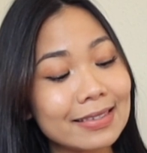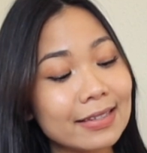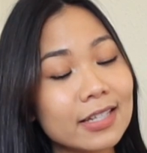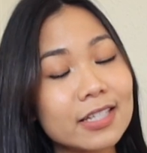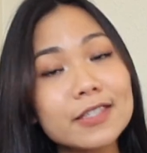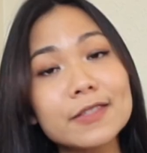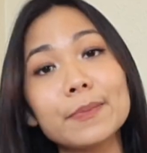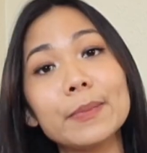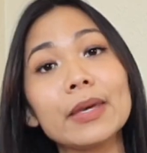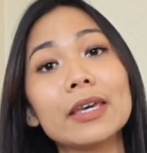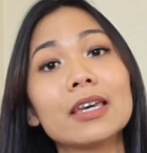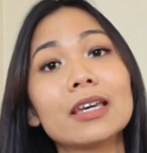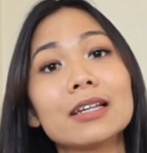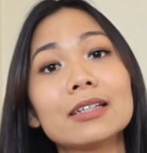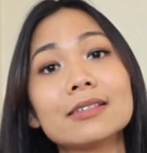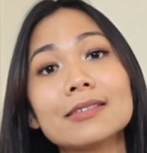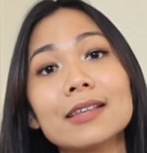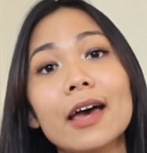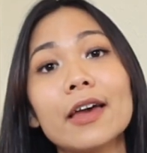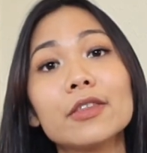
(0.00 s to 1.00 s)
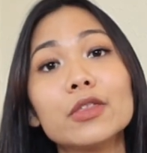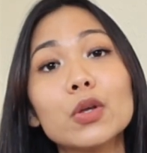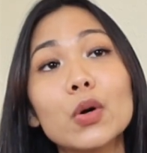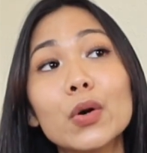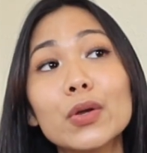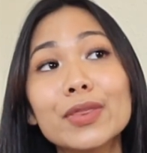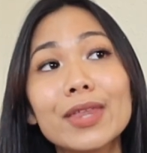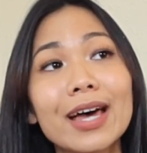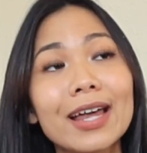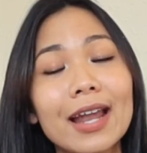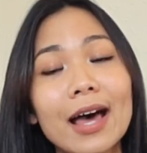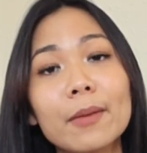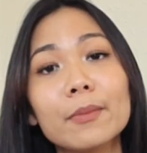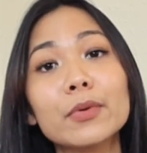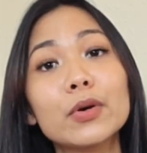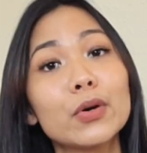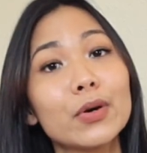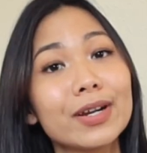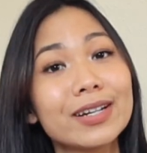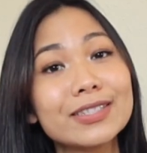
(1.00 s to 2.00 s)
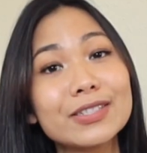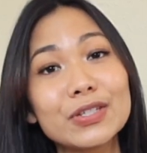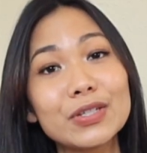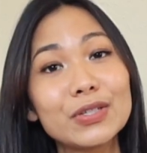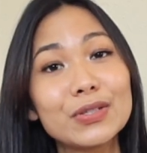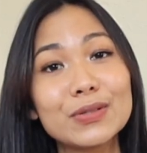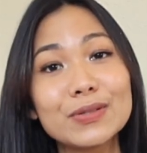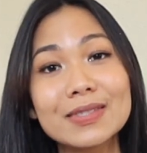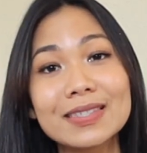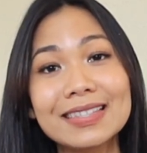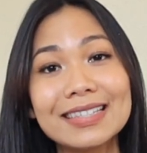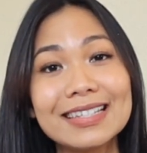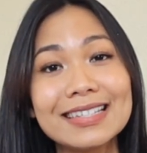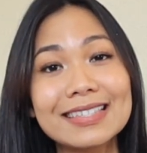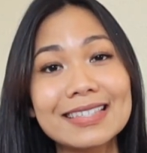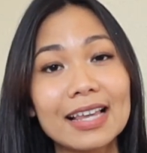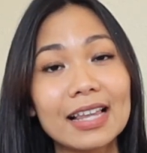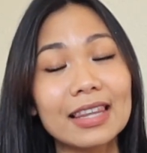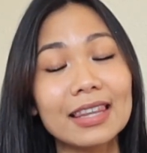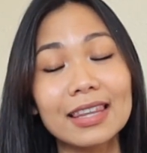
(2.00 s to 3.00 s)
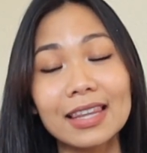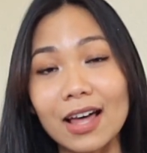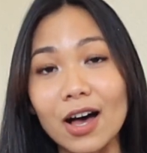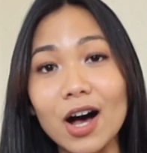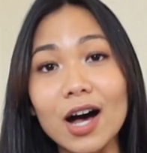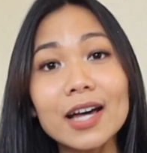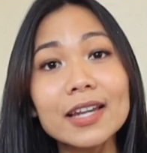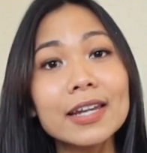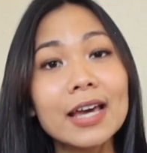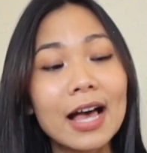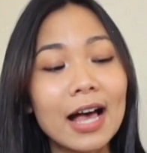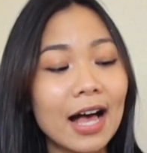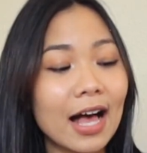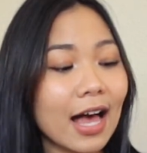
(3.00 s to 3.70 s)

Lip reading: this because I know that I'm going to use this a lot.